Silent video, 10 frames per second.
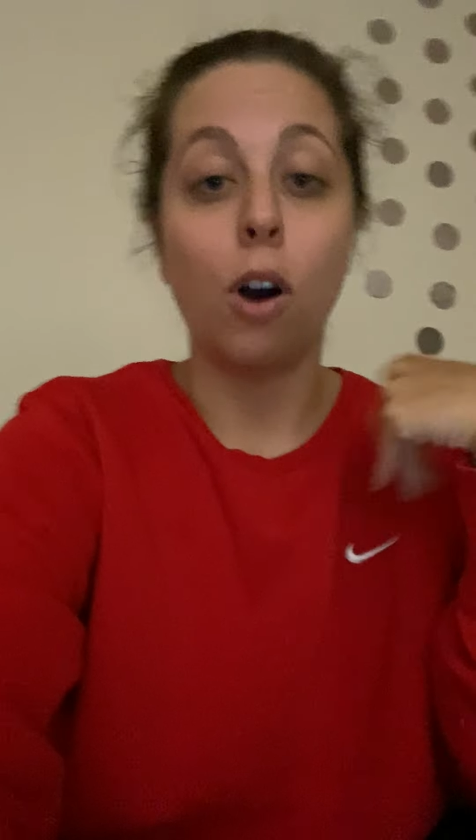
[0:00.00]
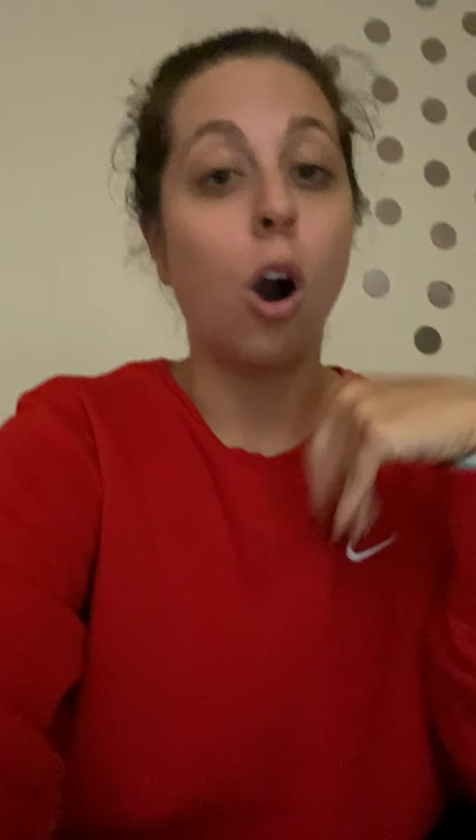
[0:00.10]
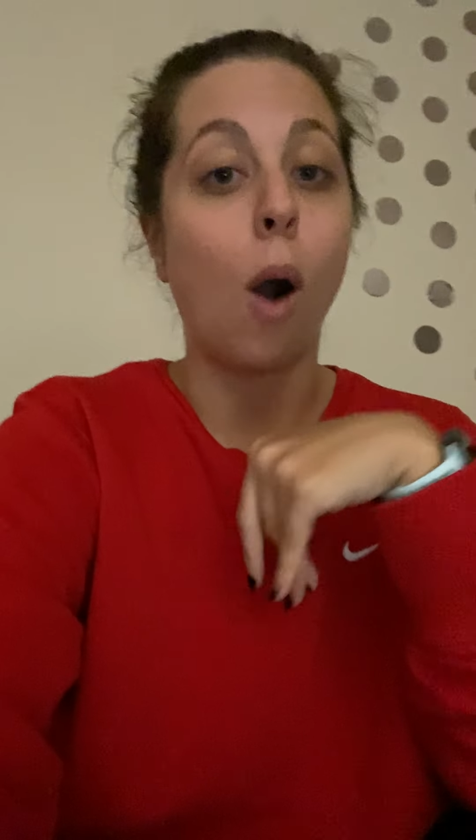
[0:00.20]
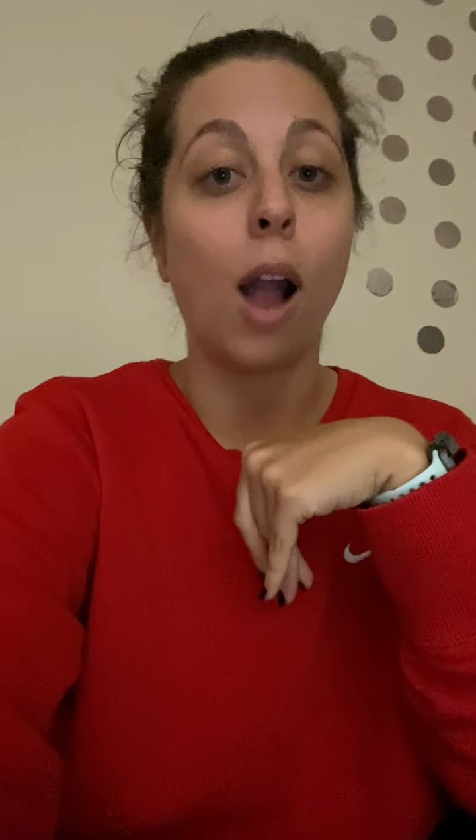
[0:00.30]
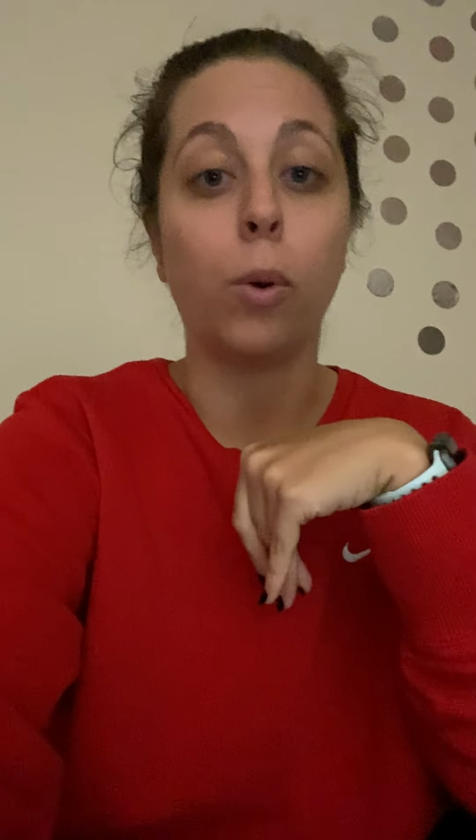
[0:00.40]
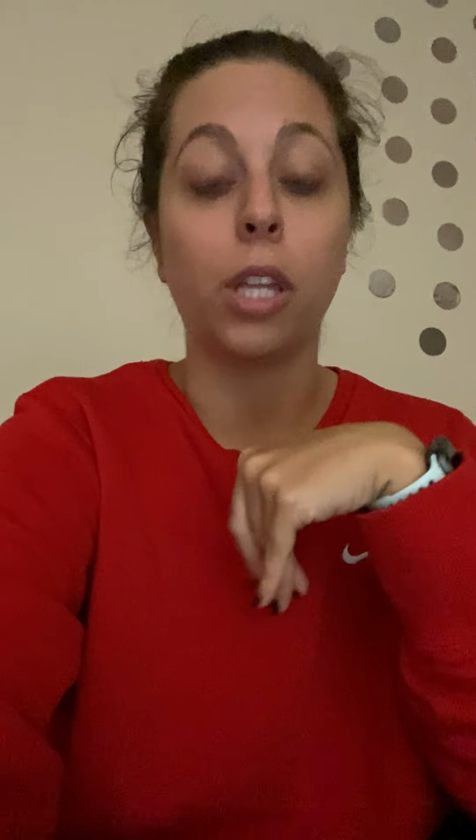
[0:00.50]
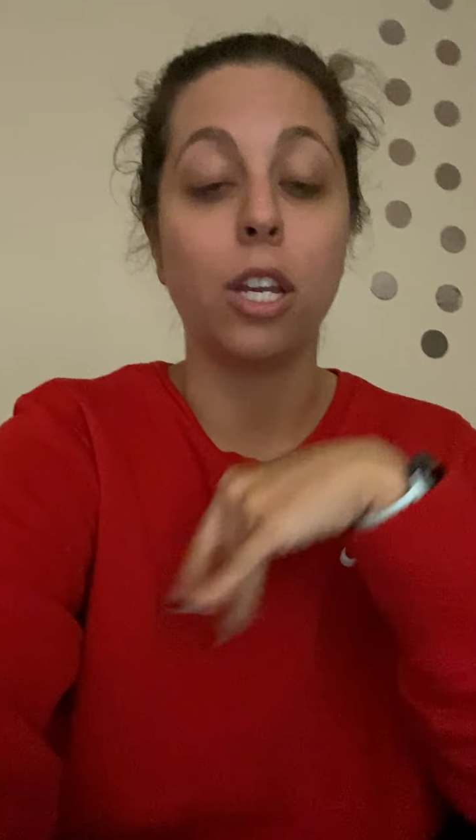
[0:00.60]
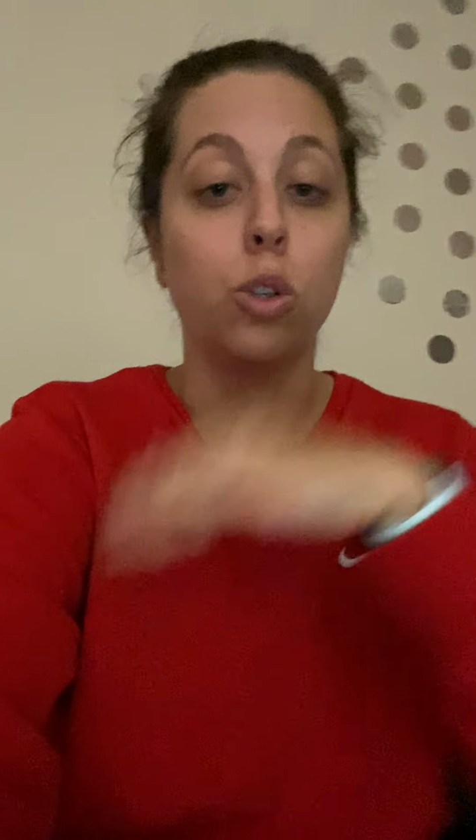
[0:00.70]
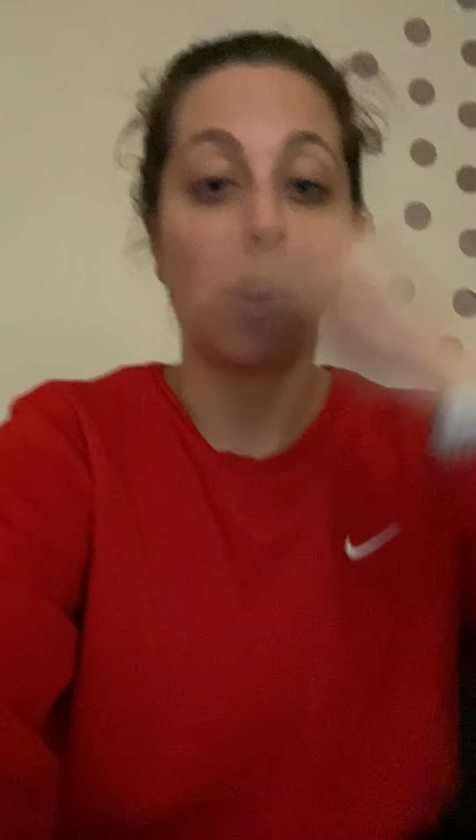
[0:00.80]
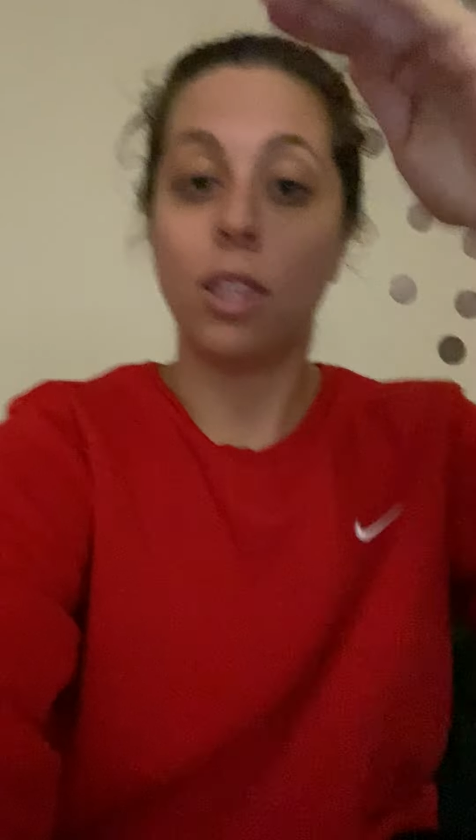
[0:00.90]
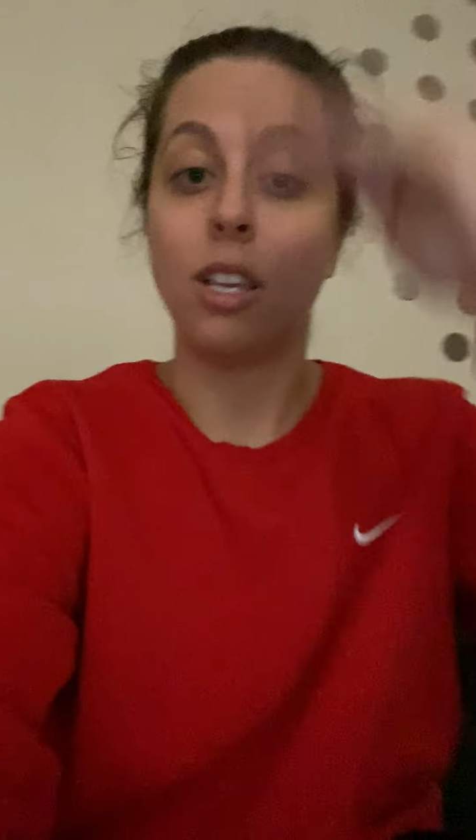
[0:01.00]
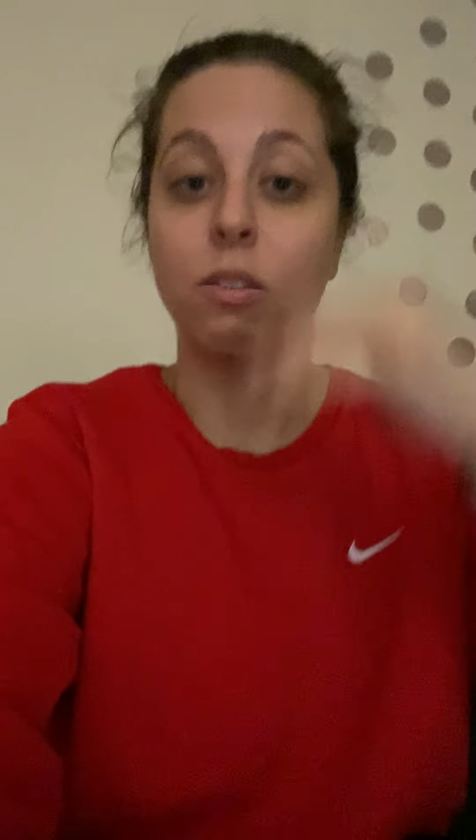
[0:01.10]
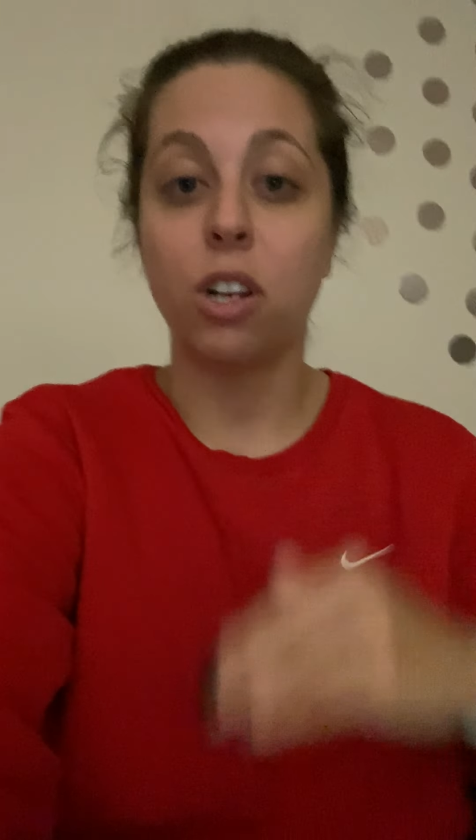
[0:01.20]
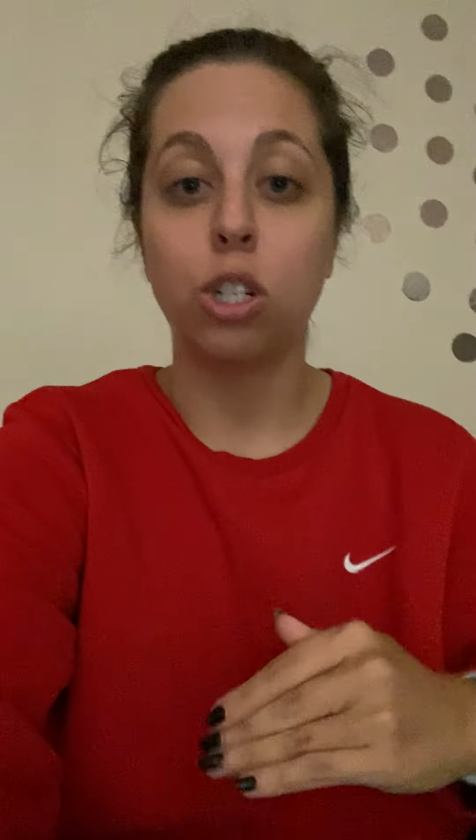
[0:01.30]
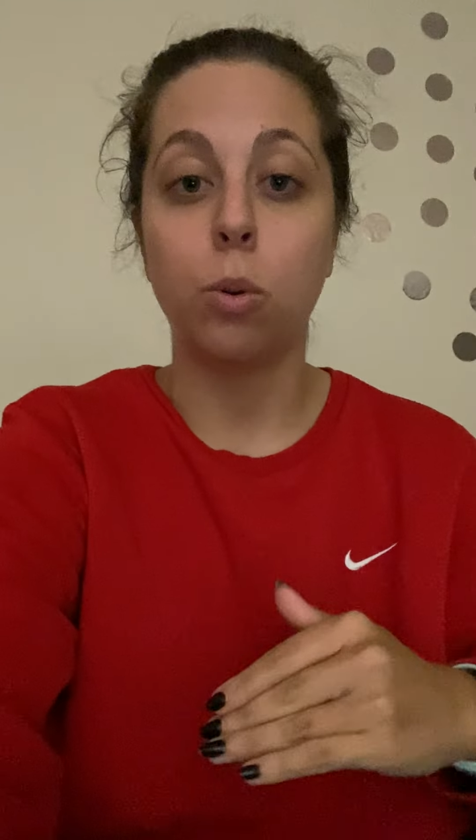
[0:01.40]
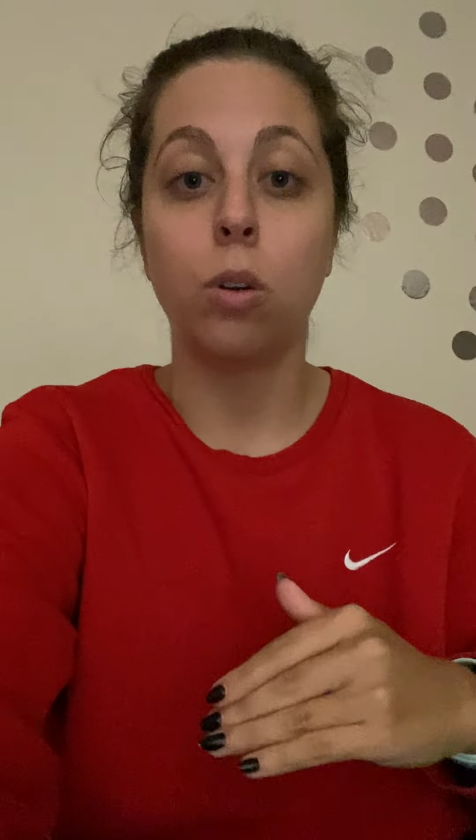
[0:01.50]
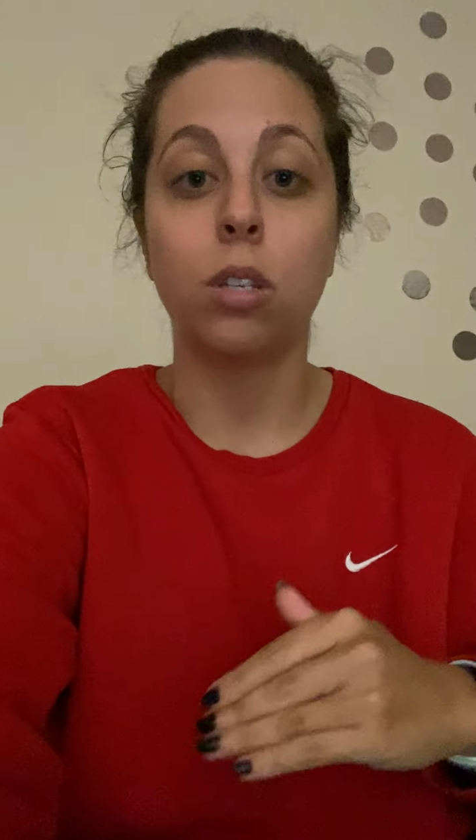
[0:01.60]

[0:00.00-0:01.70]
oh, I really enjoy these vegetables,